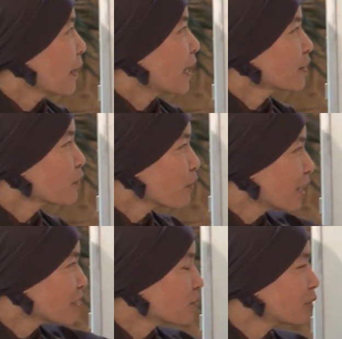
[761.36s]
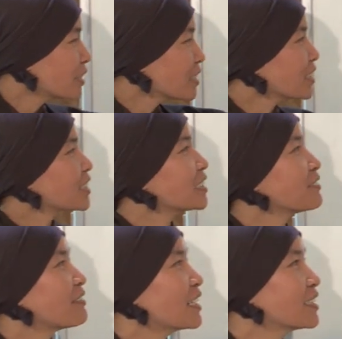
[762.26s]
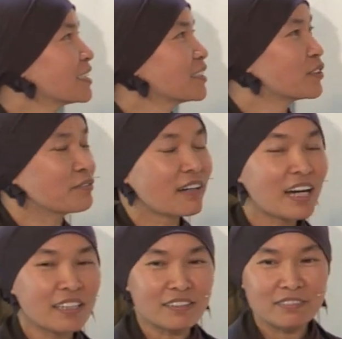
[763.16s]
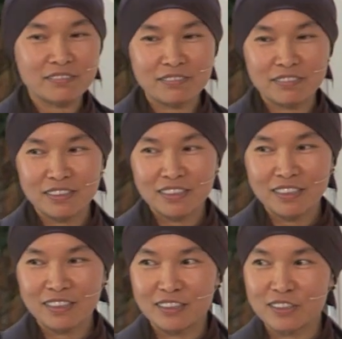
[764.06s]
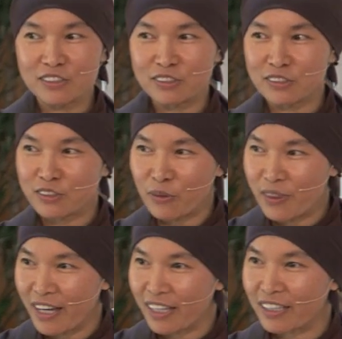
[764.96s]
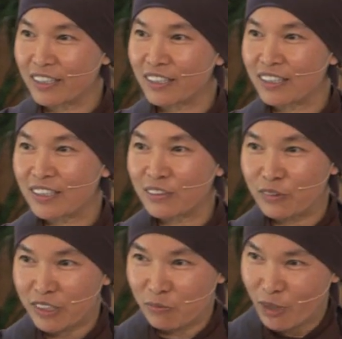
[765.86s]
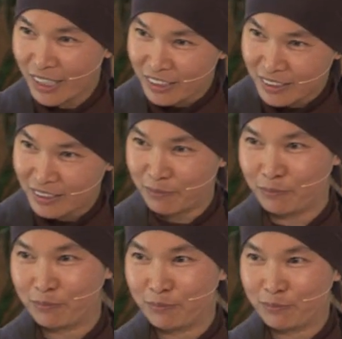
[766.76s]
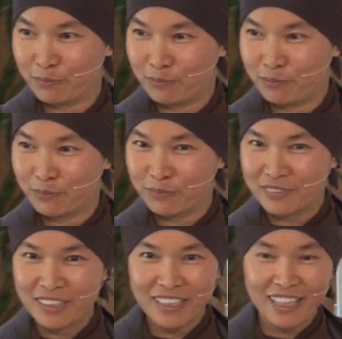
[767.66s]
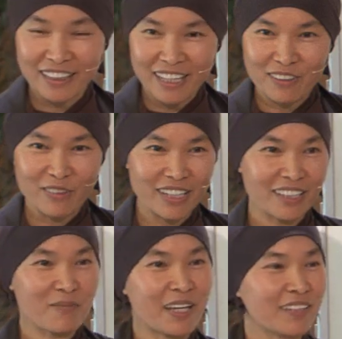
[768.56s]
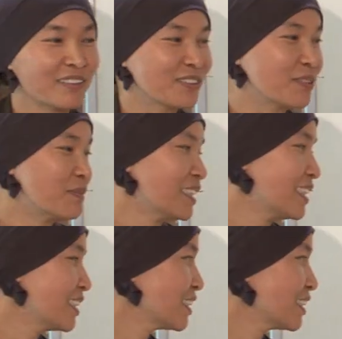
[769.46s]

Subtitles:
And the reason it's divided into five, so that we can practice them. And that rang a bell to me,